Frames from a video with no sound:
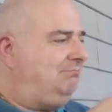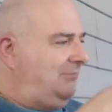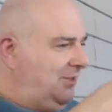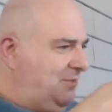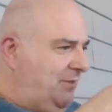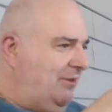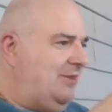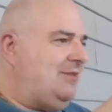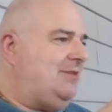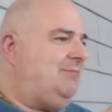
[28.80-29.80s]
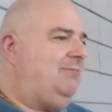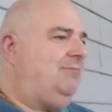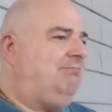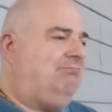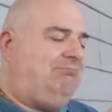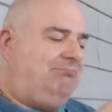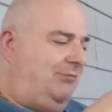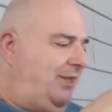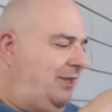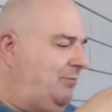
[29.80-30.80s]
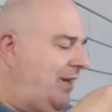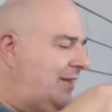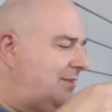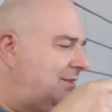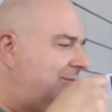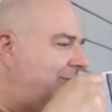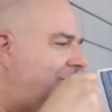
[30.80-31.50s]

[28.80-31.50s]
experience, let it pass.